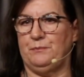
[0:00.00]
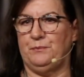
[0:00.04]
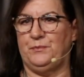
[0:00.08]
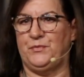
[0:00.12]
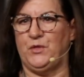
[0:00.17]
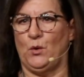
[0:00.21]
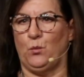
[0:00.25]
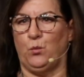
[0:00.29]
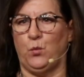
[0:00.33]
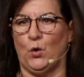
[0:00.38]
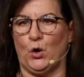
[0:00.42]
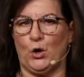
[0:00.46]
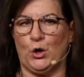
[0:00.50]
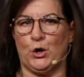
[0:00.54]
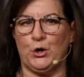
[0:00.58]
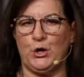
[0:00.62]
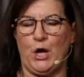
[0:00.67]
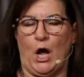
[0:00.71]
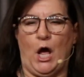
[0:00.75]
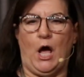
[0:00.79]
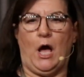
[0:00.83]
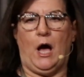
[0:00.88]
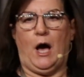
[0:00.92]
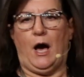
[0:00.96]
the word.
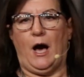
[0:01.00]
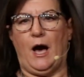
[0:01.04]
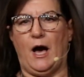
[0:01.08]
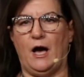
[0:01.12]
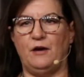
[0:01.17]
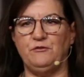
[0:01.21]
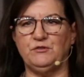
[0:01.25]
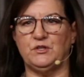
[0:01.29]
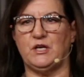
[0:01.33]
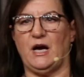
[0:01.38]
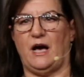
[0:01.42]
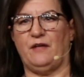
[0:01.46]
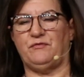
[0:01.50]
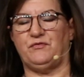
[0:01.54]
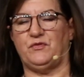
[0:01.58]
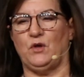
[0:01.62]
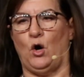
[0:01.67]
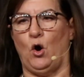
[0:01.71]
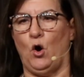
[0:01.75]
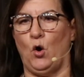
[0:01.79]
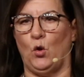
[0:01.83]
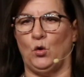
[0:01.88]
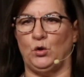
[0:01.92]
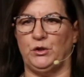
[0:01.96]
I've got the
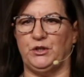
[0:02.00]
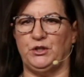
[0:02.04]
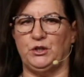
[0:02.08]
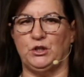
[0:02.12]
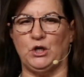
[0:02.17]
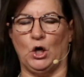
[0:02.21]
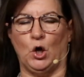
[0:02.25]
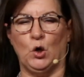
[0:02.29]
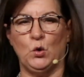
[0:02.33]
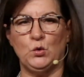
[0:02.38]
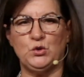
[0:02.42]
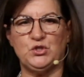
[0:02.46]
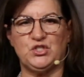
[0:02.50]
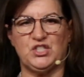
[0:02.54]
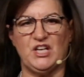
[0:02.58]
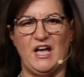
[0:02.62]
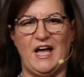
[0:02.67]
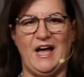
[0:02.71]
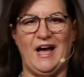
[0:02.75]
Holy Ghost.